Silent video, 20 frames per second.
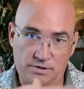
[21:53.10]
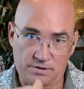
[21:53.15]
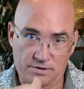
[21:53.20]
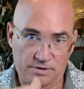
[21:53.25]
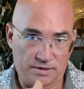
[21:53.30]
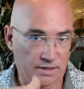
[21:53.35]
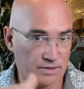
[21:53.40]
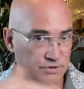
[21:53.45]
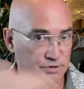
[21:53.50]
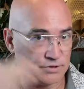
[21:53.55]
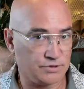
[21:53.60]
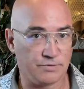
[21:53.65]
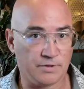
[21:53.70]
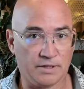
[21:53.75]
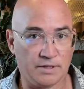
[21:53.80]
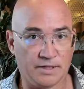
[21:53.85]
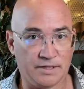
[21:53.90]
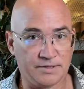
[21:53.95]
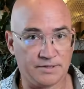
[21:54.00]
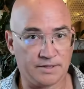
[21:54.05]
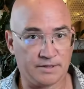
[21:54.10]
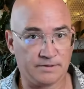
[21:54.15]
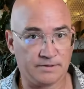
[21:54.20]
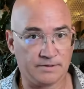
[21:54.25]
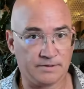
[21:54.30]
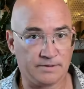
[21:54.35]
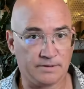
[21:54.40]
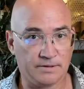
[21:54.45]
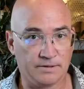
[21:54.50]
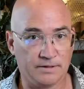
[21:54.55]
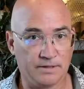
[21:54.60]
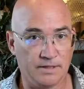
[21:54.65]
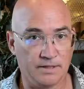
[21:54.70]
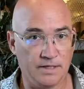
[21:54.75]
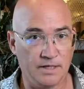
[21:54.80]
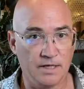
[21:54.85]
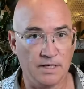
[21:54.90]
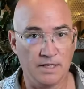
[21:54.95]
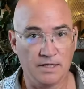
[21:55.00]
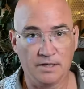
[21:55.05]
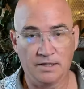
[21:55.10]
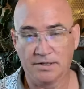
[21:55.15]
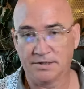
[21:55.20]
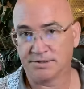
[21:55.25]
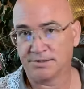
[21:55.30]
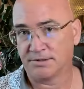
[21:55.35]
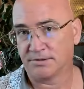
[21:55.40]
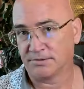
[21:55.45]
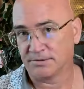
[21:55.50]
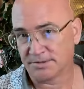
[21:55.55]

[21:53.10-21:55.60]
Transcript: Then just release it. So,